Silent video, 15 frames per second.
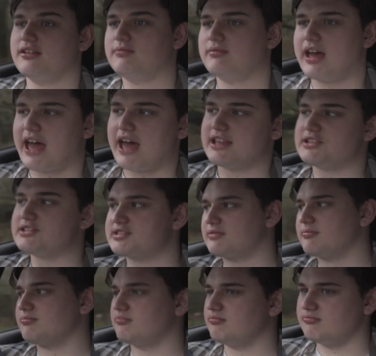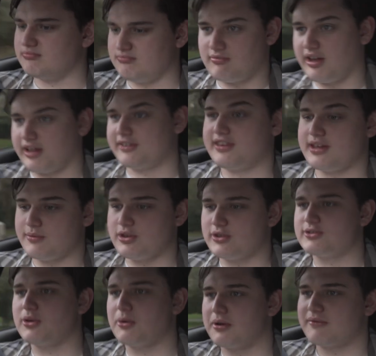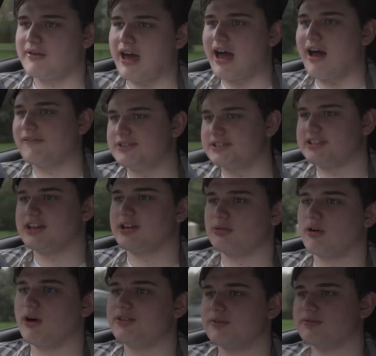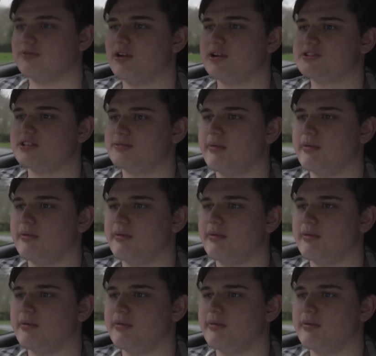what you're doing without having to take your eyes off the road too